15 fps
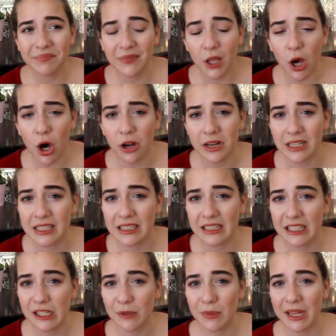
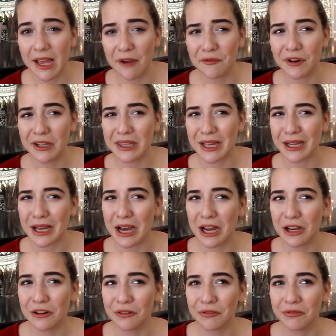honestly to me I find that
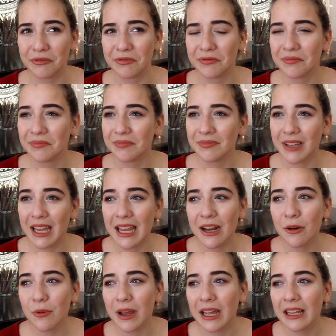kind of, in
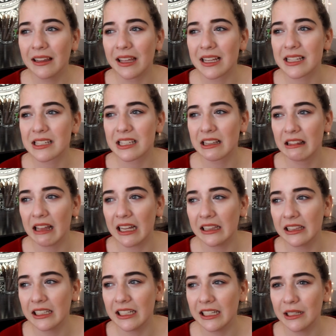a way, like
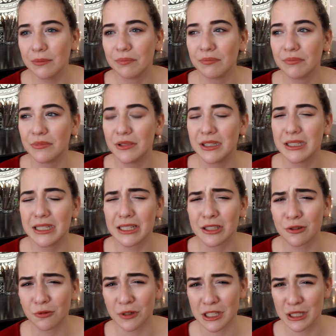slightly
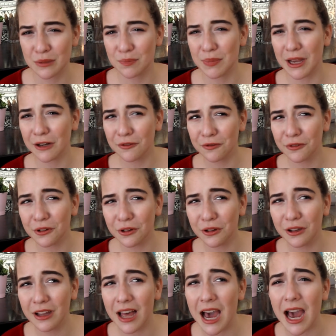
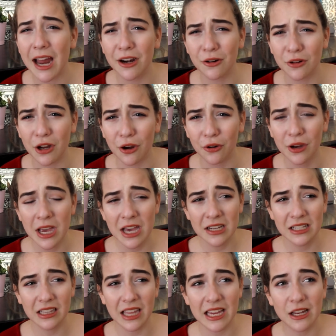disrespectful. I don't know,
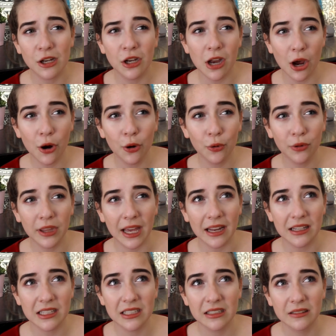to like know
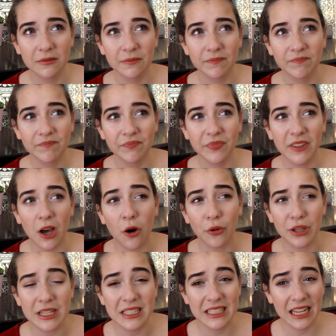that all
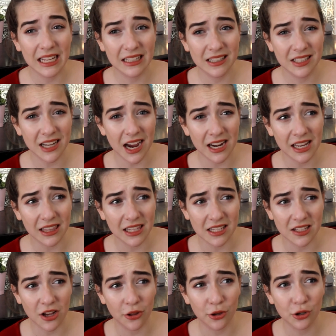these kids died at
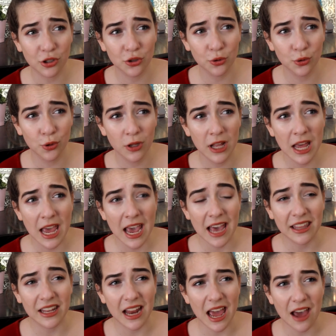this other school
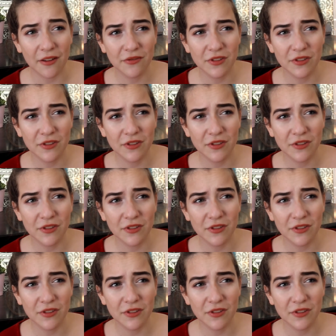and have